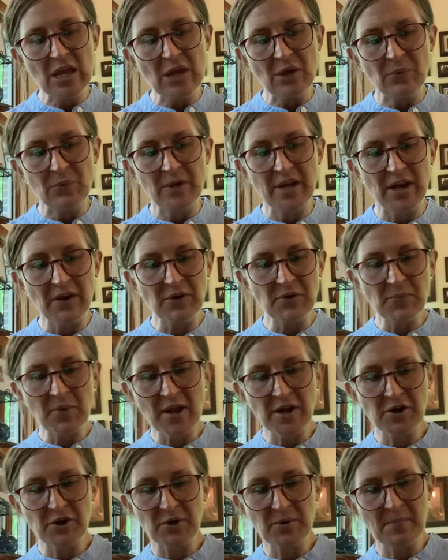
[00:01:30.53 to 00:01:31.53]
When Harry, Ron,
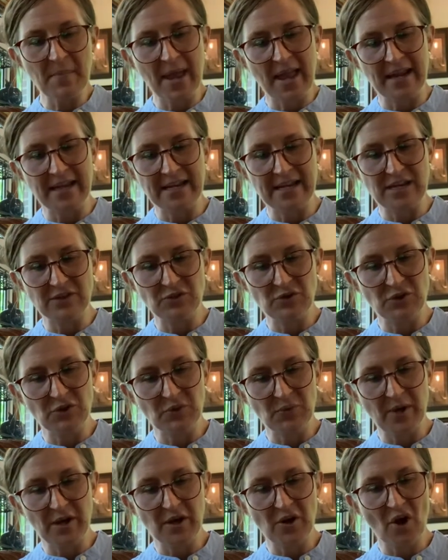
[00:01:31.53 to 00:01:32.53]
and Hermione entered the
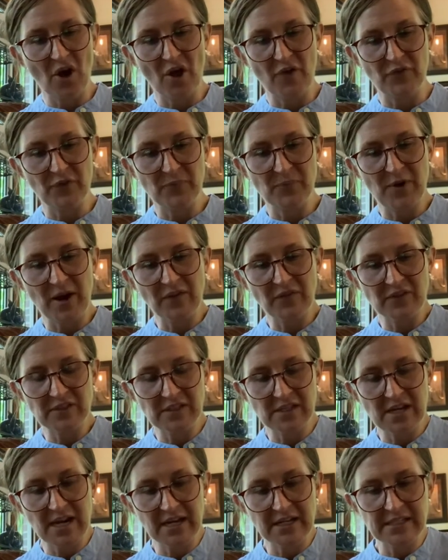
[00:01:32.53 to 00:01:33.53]
Great Hall for breakfast the
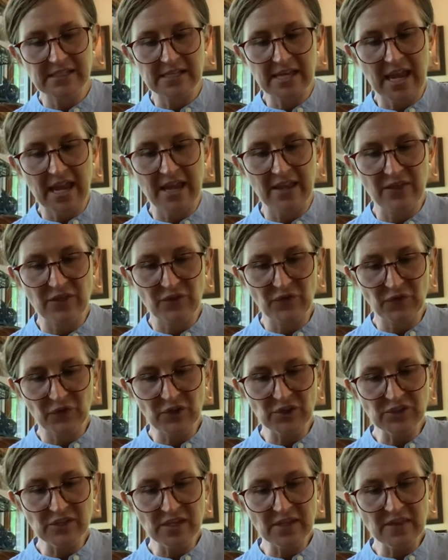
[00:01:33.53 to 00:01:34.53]
next day, the
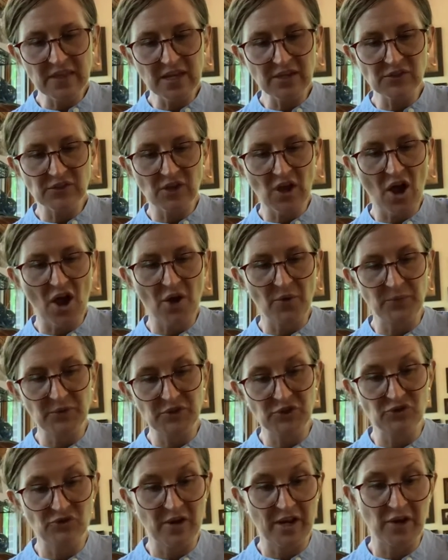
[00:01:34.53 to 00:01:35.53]
first thing they saw was
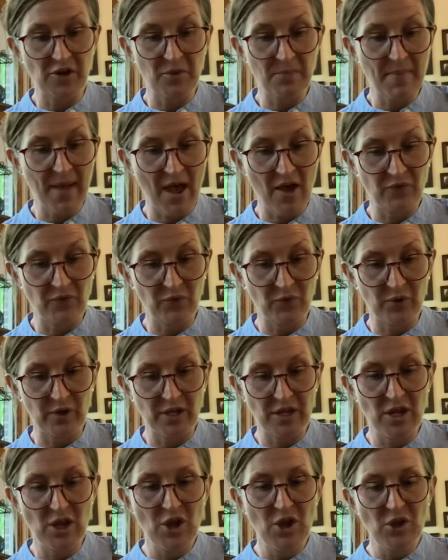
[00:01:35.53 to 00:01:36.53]
Draco Malfoy,
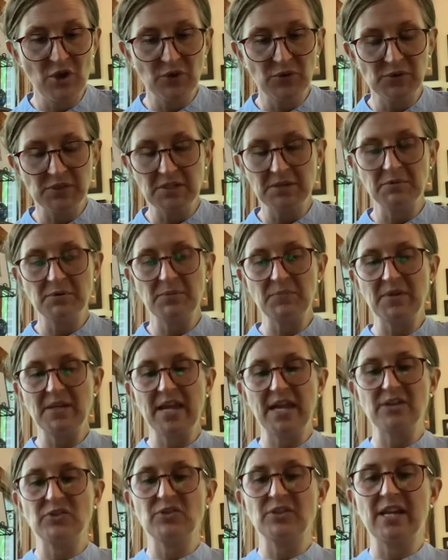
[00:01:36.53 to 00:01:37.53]
who seemed to be
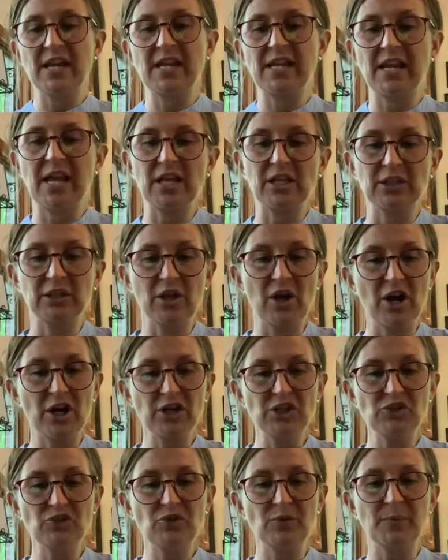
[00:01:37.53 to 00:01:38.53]
entertaining a
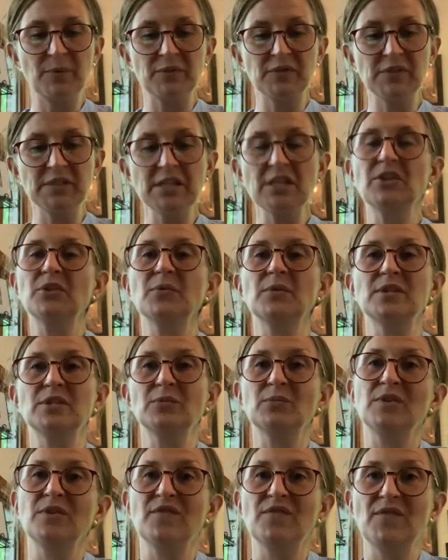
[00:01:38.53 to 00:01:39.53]
large group of Slytherins
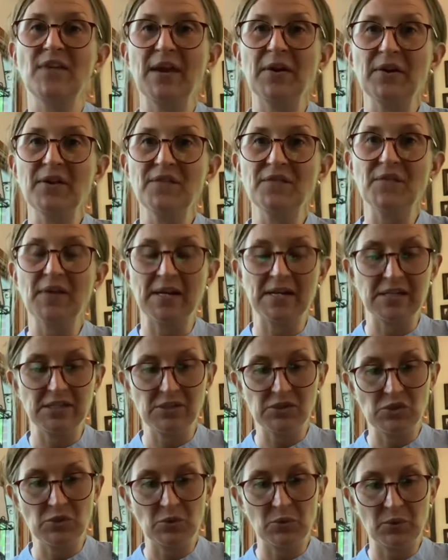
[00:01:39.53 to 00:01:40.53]
with a very funny
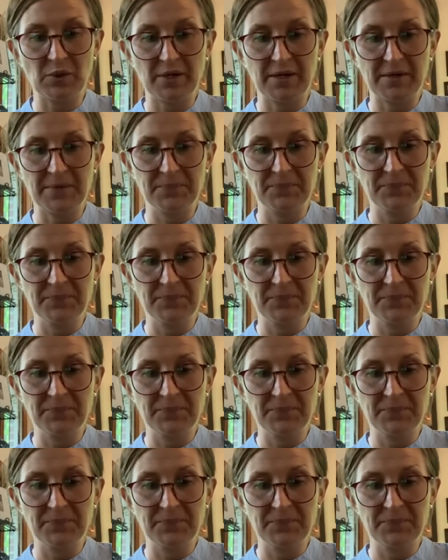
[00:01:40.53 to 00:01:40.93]
story.